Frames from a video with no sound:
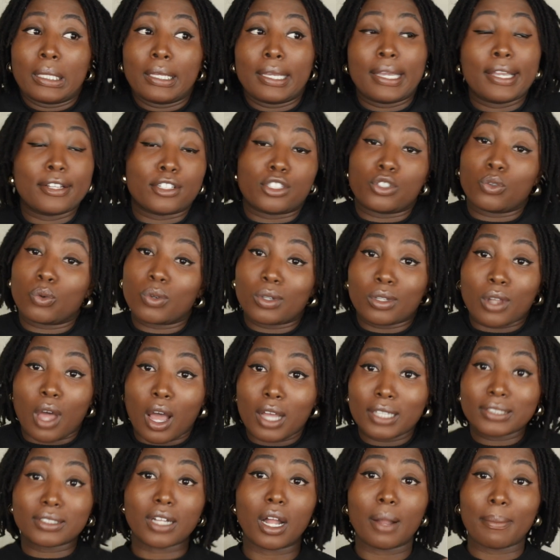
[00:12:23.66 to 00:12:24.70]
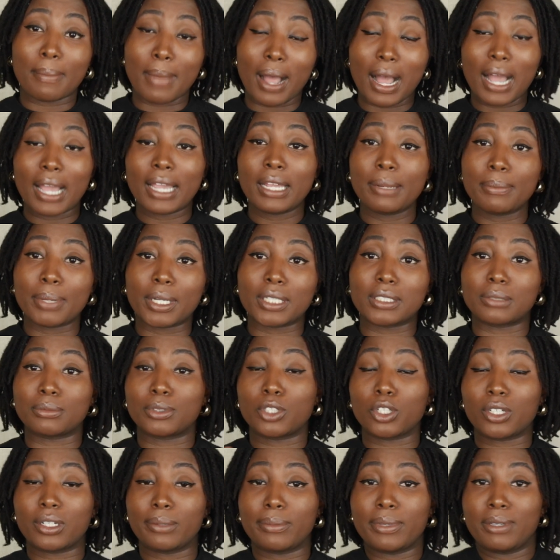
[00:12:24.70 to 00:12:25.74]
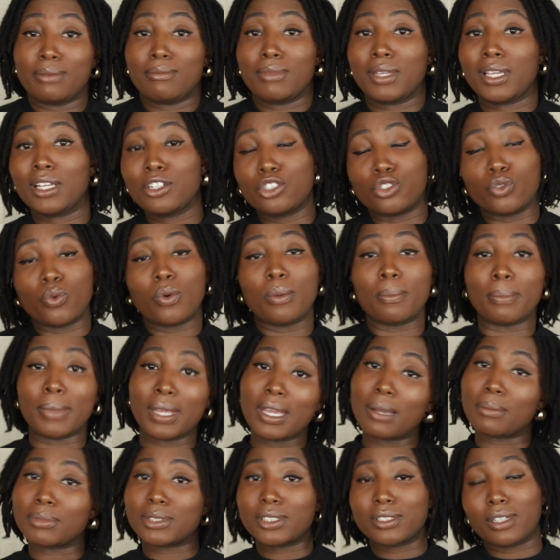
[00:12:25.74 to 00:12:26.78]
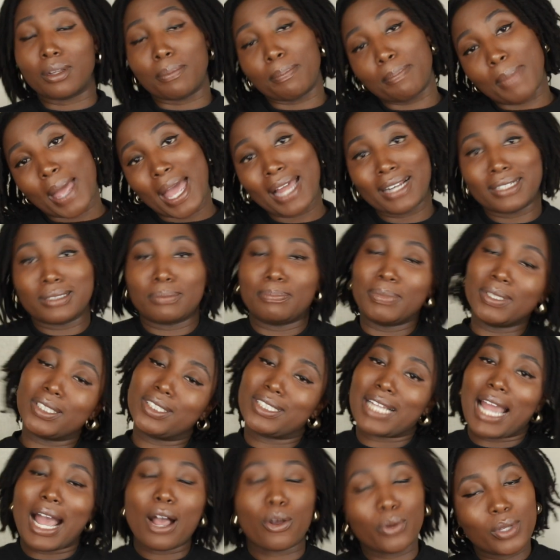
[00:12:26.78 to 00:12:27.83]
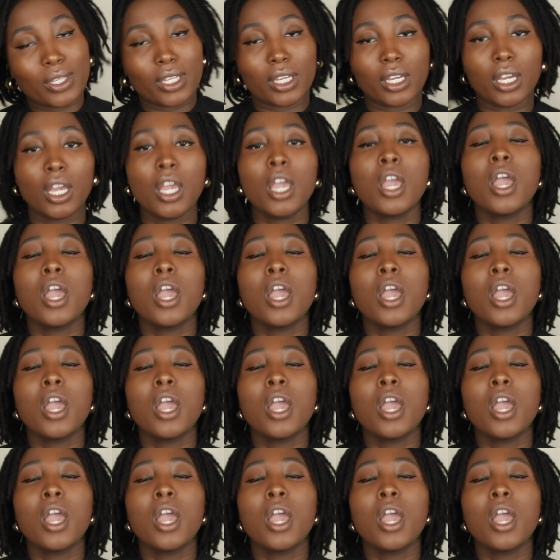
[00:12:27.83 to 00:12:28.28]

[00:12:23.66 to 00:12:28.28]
it's your loss, not mine, because I'm still gonna be me doing me. I'm still the baddest bitch out here.